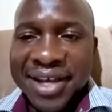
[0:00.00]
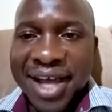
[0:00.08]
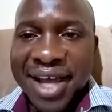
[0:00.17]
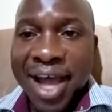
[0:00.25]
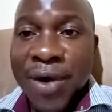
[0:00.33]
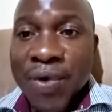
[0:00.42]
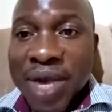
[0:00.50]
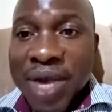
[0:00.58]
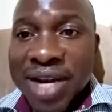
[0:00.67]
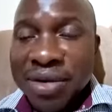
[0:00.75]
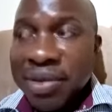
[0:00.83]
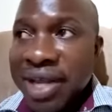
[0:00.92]
How do we
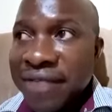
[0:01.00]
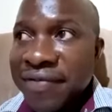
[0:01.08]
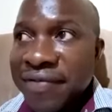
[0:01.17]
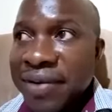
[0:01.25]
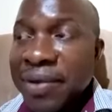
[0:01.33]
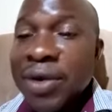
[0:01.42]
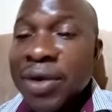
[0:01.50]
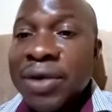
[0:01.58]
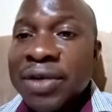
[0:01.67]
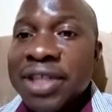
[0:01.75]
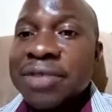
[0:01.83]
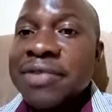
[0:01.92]
need to be that free? We don't
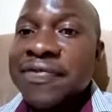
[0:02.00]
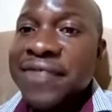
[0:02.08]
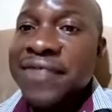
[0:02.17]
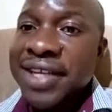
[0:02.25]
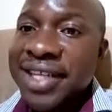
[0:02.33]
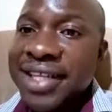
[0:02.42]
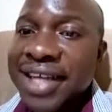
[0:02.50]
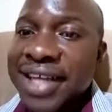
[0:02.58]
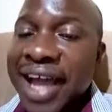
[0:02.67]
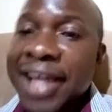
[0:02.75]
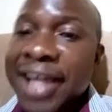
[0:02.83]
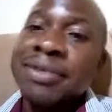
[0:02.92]
need to be free
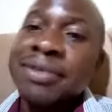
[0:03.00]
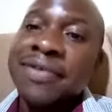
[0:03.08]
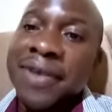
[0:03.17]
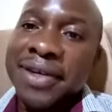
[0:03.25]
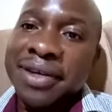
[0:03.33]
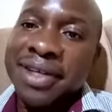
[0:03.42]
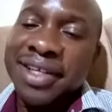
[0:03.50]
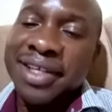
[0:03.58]
again to be found in